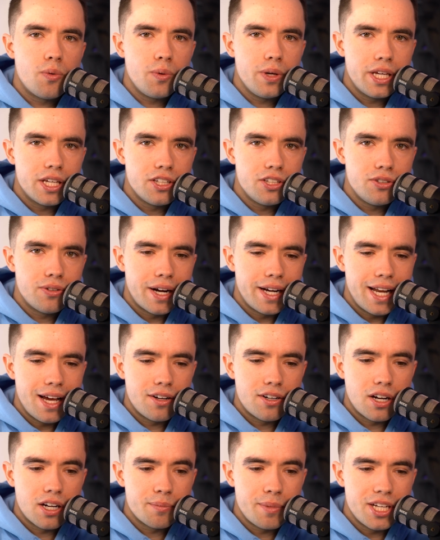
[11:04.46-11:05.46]
we can do right now
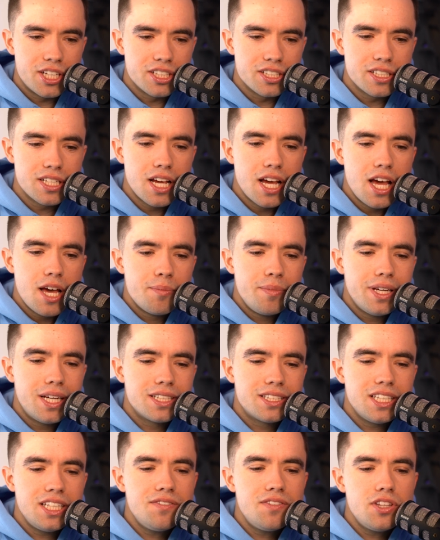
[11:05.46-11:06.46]
in automations,
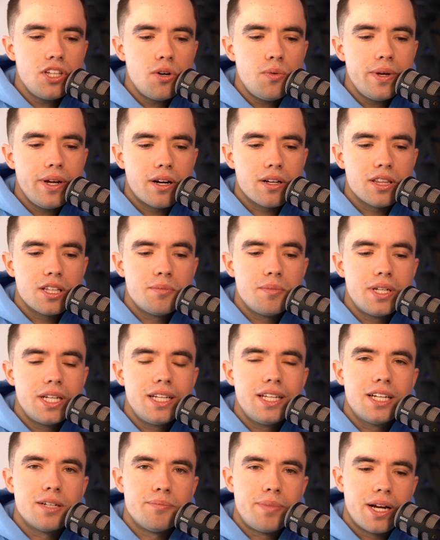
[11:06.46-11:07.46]
because even though we are
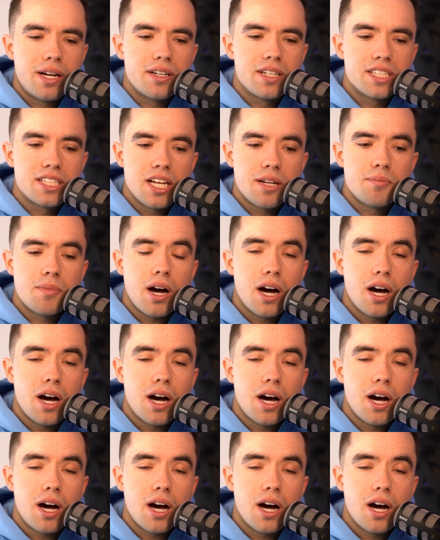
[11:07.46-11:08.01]
limited compared to some